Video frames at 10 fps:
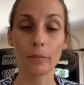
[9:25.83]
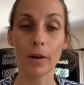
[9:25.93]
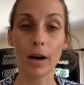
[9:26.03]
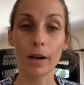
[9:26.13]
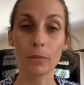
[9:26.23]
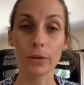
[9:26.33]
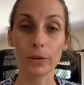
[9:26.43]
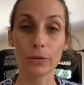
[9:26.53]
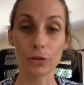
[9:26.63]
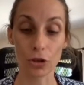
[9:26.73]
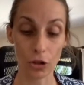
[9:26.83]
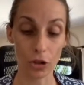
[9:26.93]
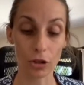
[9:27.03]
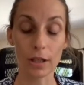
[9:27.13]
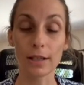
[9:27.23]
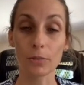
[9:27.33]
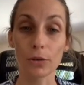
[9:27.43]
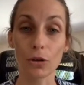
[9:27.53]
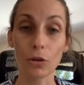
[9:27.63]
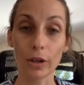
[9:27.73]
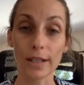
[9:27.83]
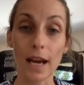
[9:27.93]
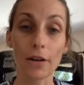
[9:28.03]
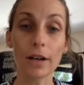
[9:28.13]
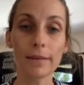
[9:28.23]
I will show you is what's called a terry.